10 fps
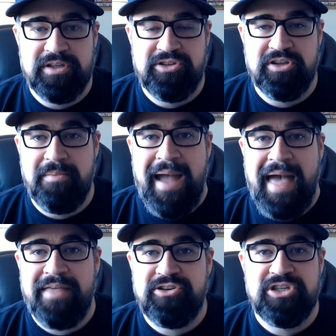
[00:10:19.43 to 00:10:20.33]
The
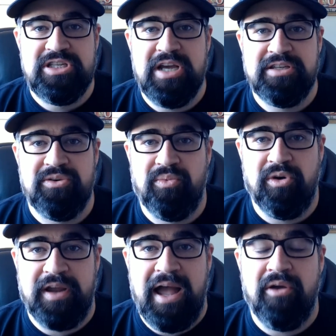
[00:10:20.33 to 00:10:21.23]
math just doesn't
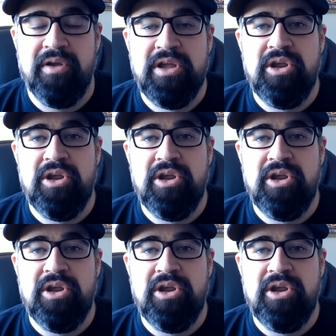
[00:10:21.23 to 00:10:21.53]
work out.